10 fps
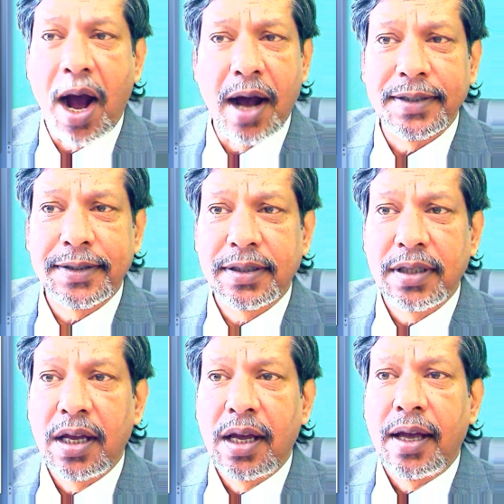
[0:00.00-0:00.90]
Not
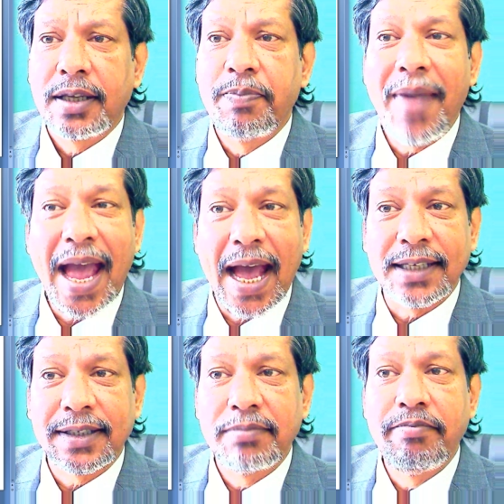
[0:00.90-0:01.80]
mass. It's
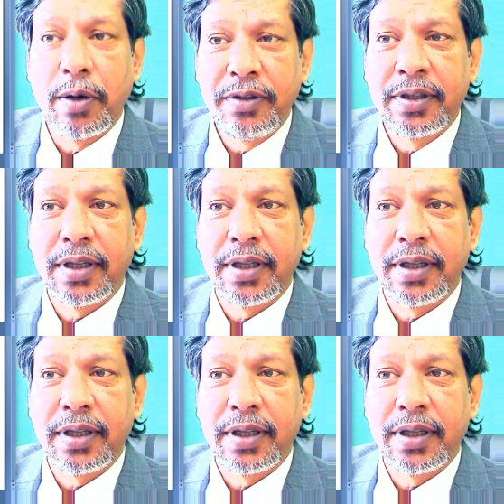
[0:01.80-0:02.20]
mass.